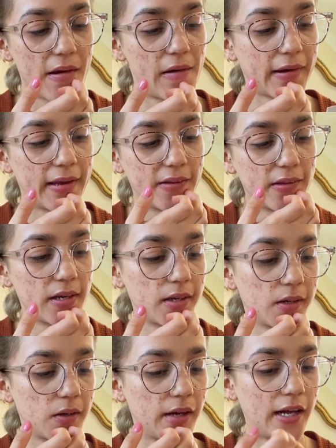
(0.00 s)
Okay,
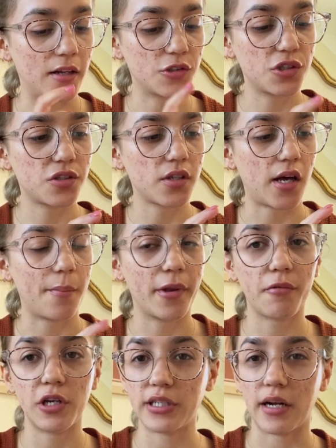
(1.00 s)
so I'll just, I'm going
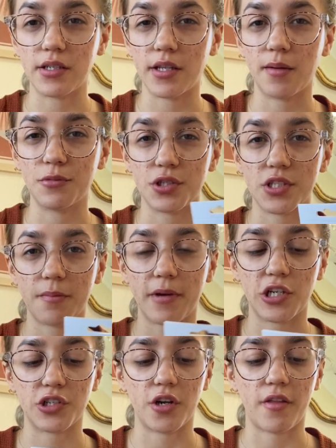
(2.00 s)
to reach out to them just to
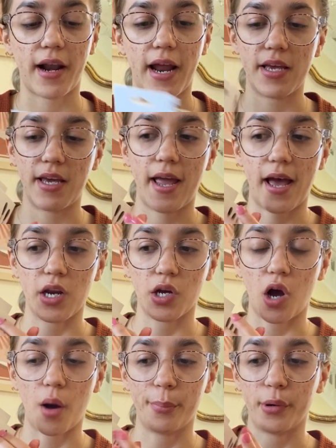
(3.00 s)
make sure that I can
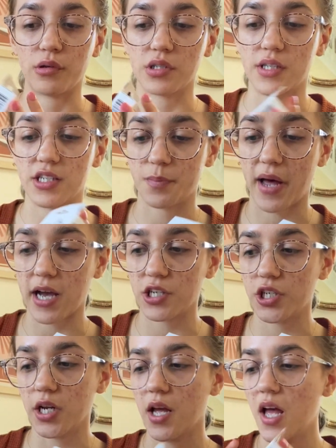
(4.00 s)
compost this
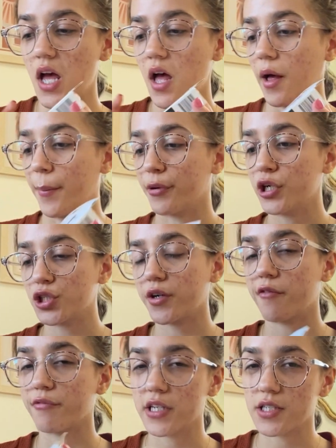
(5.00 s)
packaging. I'm pretty sure
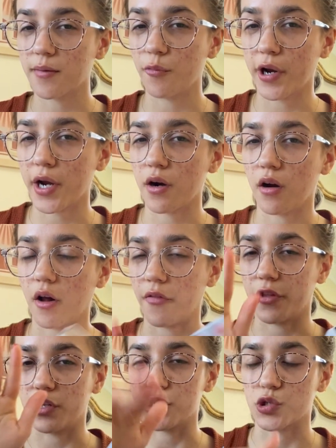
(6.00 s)
I read somewhere
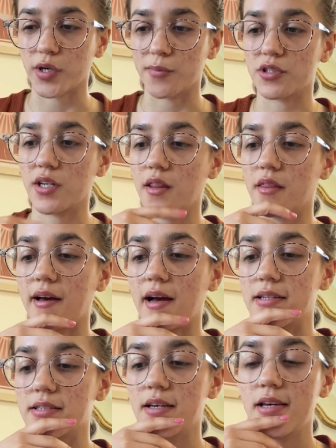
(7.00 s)
on the description
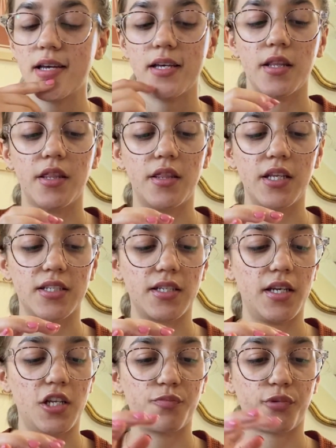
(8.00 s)
that this
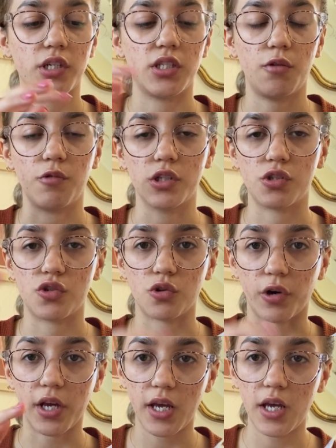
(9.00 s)
is printed with
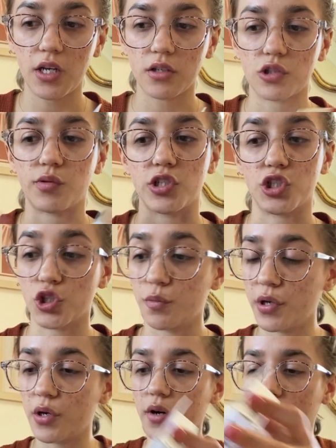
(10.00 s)
soy ink, so I should
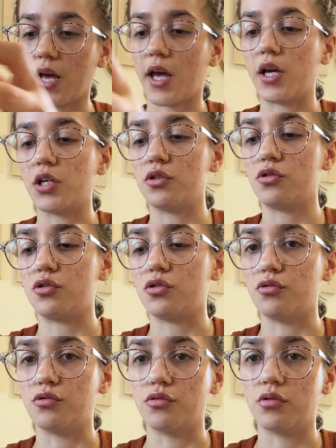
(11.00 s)
be okay
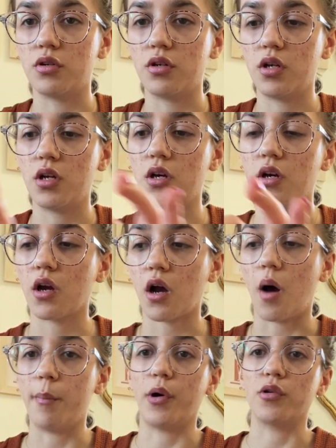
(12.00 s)
to
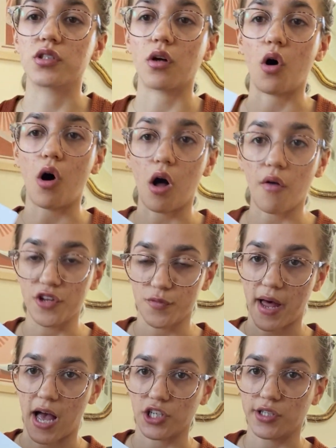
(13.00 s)
compost all this
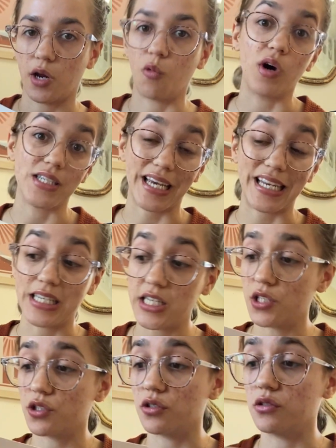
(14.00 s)
packaging once I
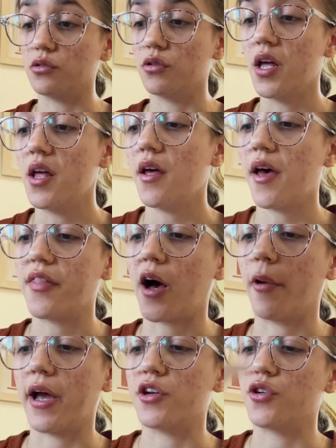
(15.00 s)
need to, and
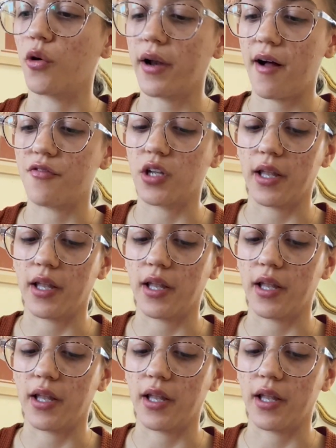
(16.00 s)
that way I don't have to